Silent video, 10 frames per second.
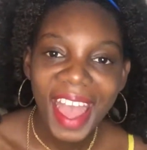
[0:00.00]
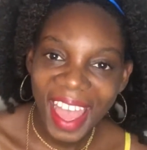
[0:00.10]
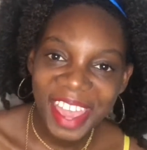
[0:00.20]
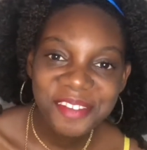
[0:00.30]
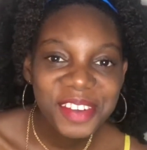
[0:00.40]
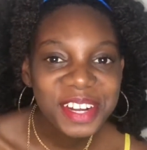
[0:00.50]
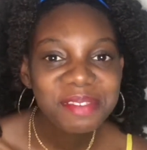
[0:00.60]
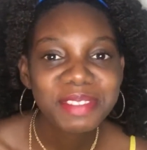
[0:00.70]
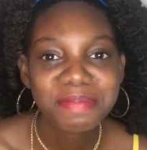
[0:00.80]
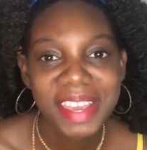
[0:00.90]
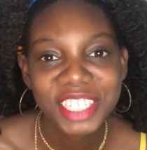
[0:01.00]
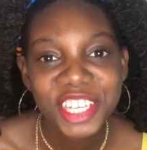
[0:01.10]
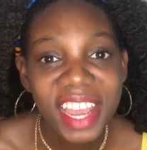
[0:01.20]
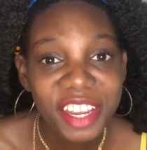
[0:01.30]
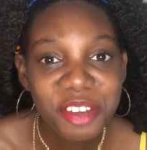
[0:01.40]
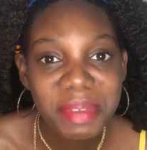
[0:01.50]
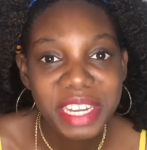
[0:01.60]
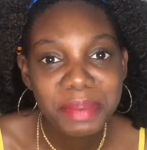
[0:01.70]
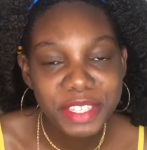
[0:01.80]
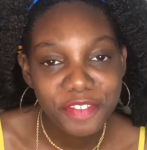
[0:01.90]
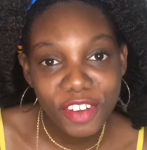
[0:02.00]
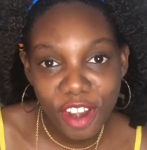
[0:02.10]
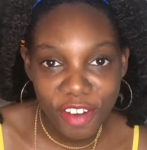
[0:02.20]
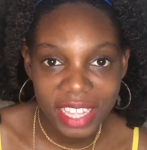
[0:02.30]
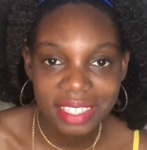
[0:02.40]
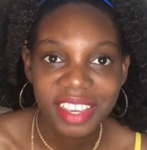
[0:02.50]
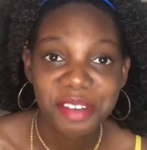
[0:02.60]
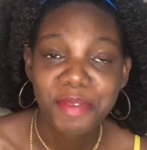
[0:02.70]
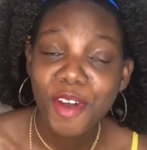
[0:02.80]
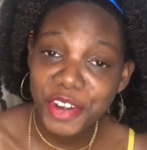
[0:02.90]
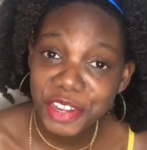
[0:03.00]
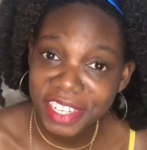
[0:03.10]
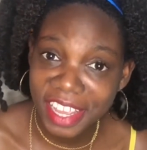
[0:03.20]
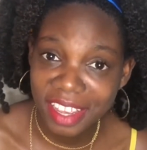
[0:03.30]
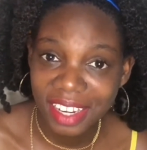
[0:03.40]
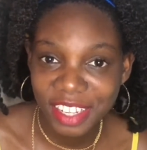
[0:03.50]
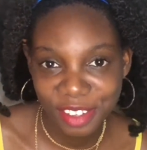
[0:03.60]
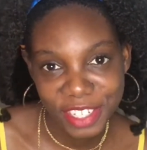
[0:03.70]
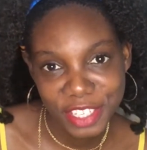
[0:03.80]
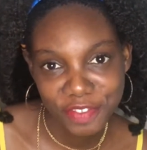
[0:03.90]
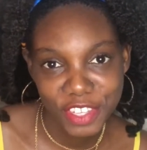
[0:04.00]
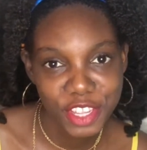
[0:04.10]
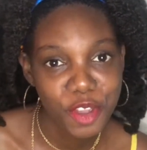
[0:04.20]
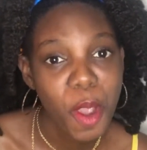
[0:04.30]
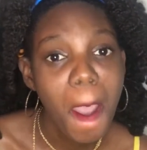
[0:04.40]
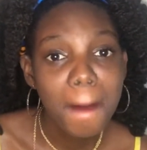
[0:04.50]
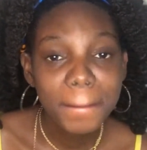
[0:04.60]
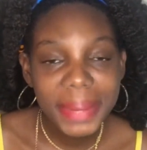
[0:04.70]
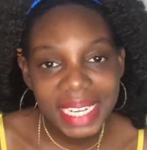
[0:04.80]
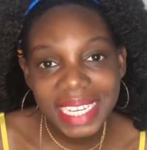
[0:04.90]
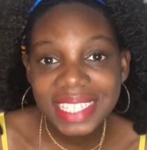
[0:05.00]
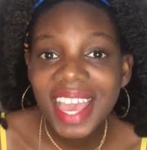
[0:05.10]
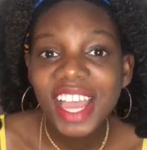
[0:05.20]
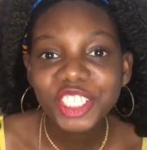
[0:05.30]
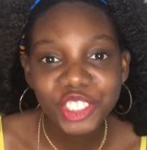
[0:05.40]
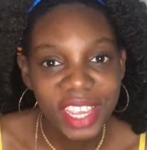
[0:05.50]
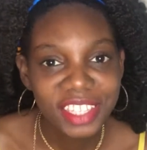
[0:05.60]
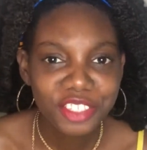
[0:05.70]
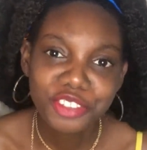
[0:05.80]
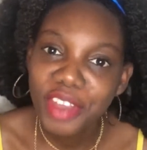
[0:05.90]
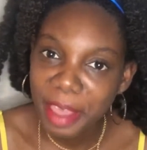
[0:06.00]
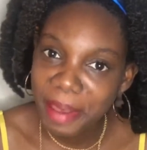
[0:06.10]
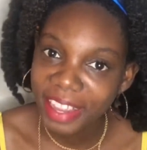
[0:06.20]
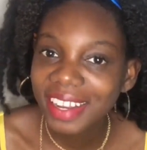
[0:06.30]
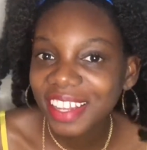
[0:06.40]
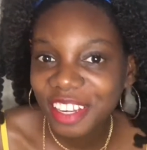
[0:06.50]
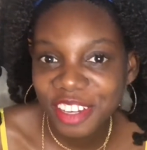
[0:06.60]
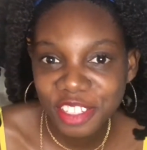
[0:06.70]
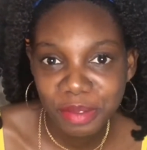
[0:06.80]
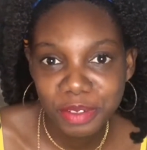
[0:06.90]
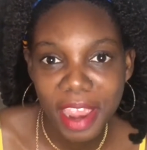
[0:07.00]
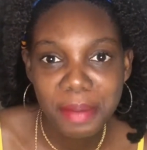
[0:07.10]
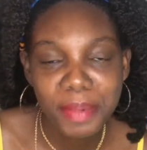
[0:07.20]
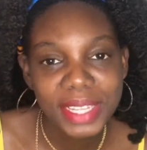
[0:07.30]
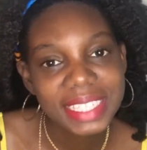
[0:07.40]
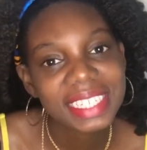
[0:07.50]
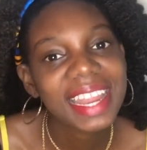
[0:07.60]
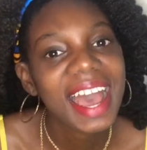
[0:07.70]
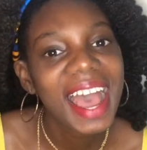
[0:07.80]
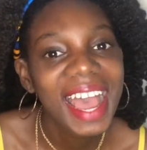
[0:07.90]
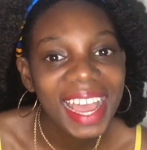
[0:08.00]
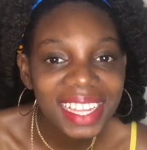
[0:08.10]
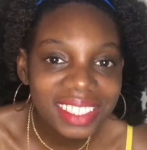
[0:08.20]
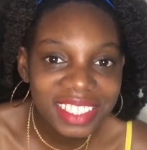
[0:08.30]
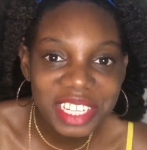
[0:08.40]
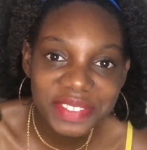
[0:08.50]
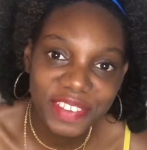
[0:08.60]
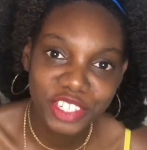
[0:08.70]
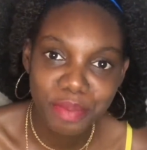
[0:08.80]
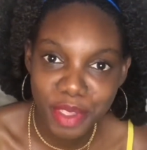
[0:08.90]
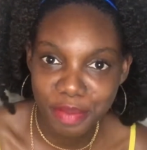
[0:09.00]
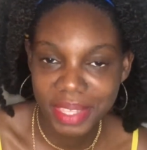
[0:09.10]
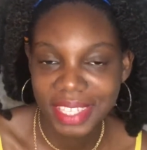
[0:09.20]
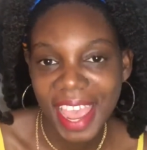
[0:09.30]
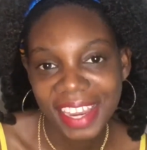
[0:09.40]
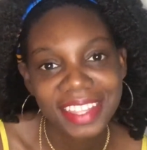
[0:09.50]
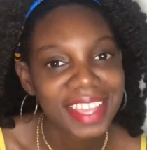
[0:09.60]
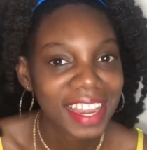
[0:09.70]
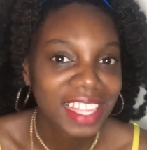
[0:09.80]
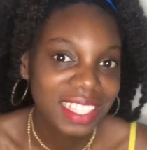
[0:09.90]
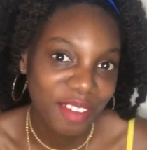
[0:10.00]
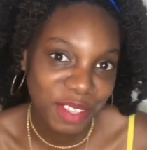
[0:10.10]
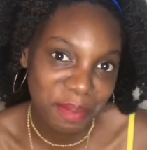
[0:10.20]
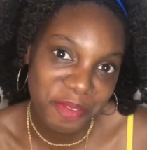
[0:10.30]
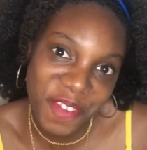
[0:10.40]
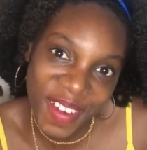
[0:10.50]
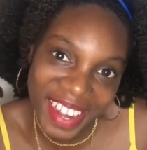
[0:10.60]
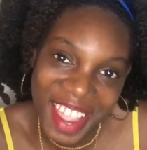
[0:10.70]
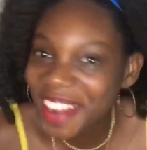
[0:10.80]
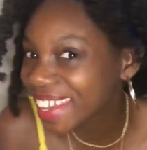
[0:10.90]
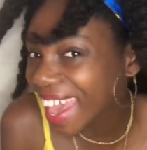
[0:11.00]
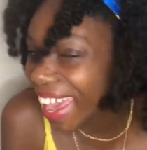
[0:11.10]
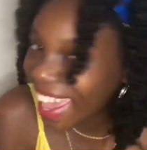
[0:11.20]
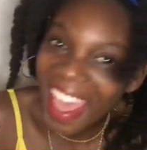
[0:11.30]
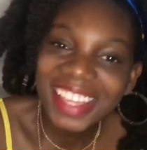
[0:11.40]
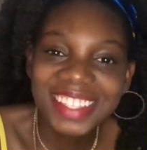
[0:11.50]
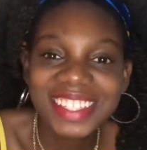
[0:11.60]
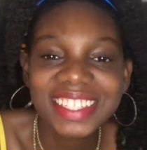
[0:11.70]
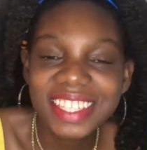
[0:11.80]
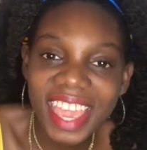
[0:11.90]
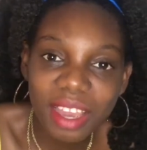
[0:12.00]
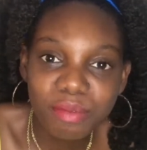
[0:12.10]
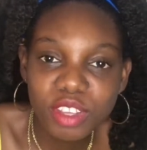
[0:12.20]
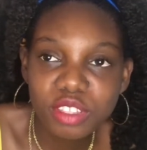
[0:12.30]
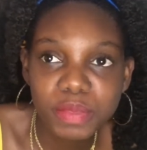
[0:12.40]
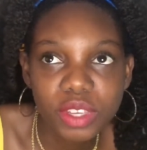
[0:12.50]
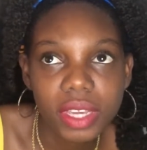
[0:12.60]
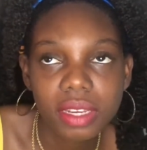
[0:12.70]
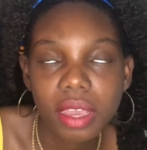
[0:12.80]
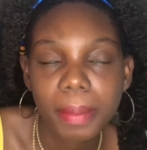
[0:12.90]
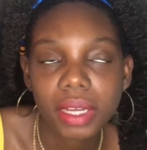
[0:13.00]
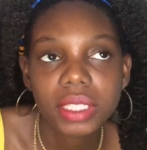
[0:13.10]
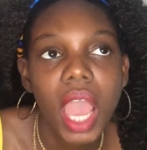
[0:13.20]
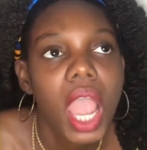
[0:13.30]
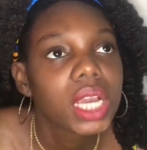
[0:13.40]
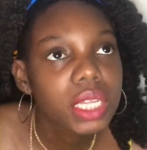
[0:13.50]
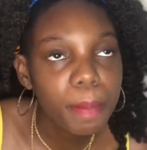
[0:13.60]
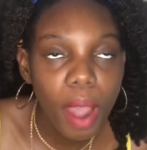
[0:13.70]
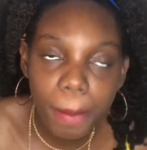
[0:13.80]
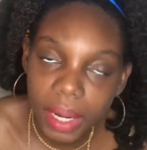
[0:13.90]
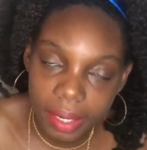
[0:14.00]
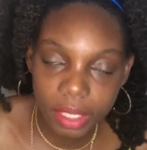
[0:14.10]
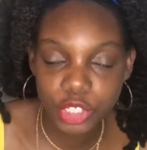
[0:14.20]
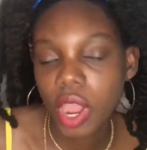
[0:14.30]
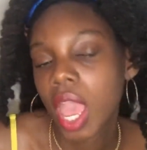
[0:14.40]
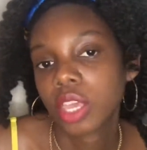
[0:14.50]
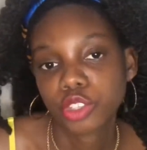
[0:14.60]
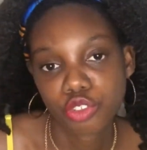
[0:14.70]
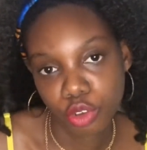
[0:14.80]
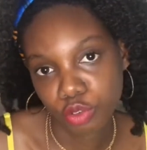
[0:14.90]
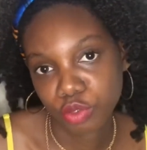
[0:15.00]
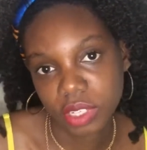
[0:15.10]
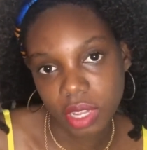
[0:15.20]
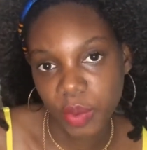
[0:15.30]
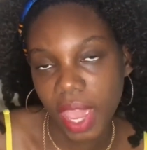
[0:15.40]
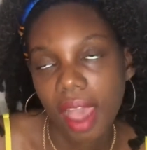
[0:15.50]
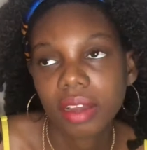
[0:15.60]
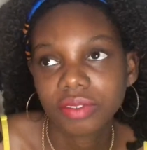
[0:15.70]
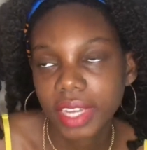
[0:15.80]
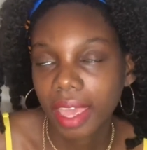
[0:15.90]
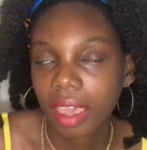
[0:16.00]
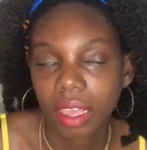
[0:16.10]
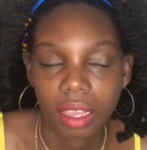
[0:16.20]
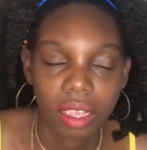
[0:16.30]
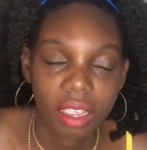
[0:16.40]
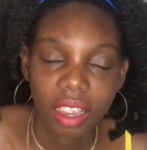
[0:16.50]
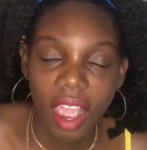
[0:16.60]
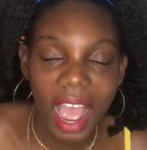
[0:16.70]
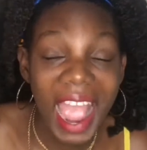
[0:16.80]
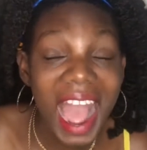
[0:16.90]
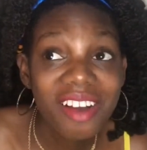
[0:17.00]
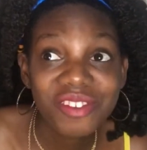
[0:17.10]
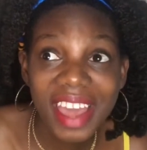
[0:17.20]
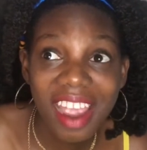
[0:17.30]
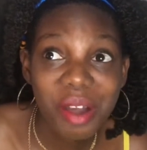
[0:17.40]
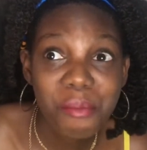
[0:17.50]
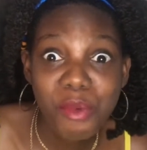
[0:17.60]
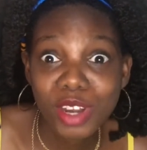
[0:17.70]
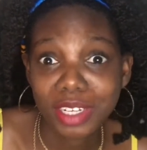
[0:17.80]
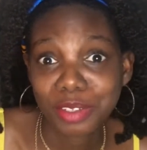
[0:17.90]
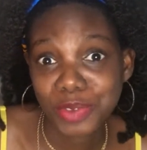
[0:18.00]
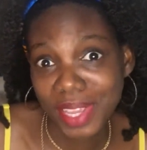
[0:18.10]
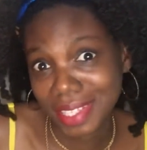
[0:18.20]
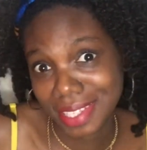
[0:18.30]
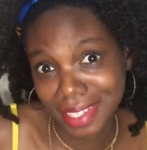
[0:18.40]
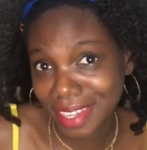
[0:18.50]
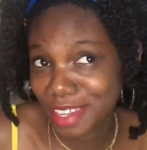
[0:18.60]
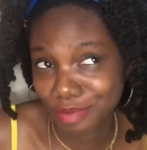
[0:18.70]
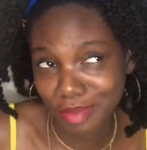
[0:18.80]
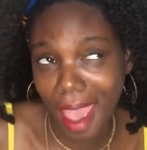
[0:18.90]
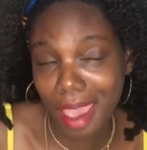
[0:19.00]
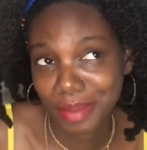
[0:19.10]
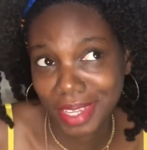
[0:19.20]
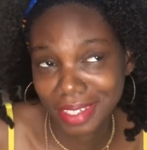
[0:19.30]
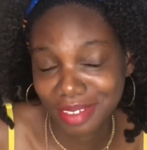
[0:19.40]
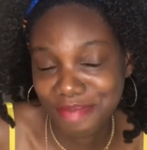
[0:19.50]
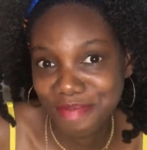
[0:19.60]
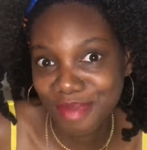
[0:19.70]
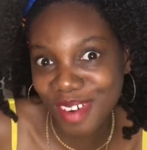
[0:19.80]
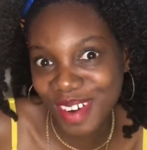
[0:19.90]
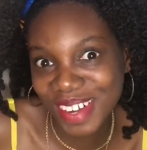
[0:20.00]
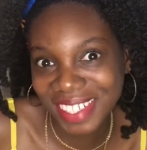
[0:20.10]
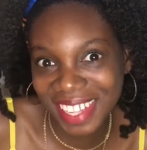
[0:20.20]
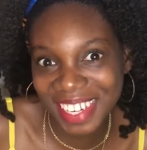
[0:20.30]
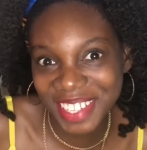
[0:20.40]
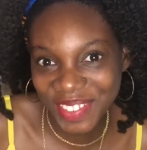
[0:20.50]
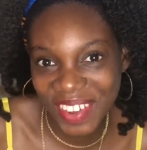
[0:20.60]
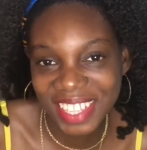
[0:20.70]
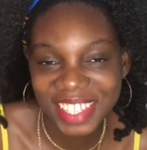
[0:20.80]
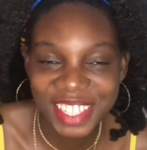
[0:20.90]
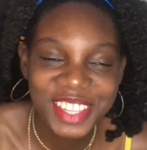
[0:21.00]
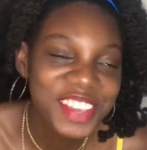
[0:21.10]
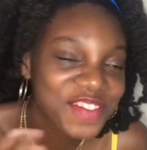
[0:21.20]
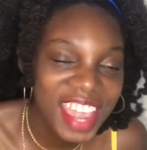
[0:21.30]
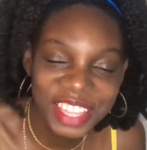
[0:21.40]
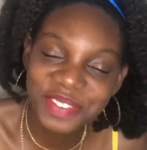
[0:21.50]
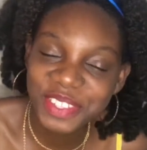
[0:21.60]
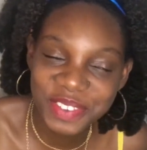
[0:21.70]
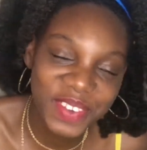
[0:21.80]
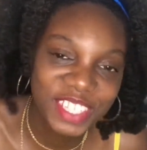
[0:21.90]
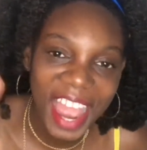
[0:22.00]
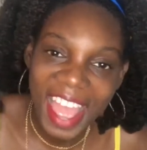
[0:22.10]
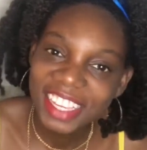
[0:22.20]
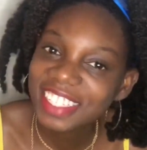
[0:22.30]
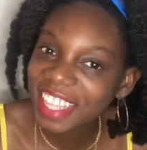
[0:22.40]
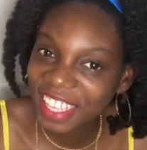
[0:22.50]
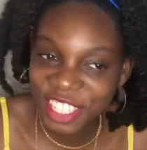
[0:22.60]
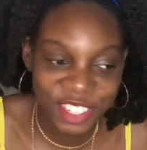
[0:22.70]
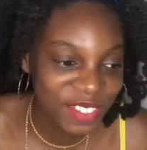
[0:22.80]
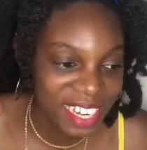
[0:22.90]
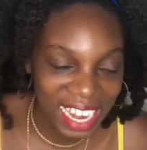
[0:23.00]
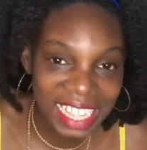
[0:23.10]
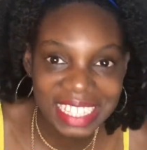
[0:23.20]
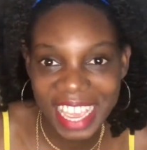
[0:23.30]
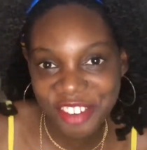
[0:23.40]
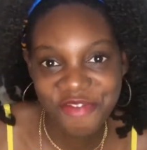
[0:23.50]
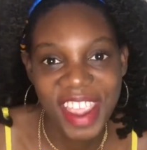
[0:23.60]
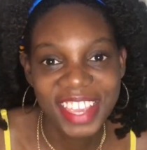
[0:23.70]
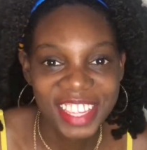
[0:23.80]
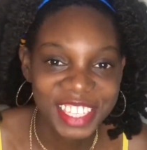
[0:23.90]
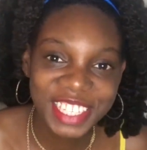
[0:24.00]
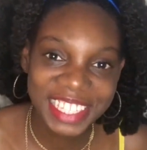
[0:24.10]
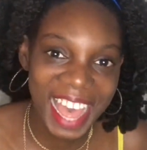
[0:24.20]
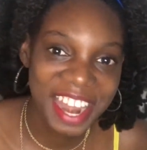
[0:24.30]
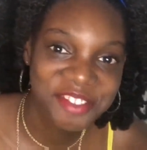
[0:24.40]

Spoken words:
Hi, welcome to my channel. My name is Florence. I am honored that you click on this video. Please join this tribe by clicking on the subscribe button and notification bell beside it, and let's have some fun. Okay, so today I'm going to be talking about the popular natural hair struggles that we have. I have more than 20. I mean more than 20. So if you guys want to watch, stay tuned and let's get right into that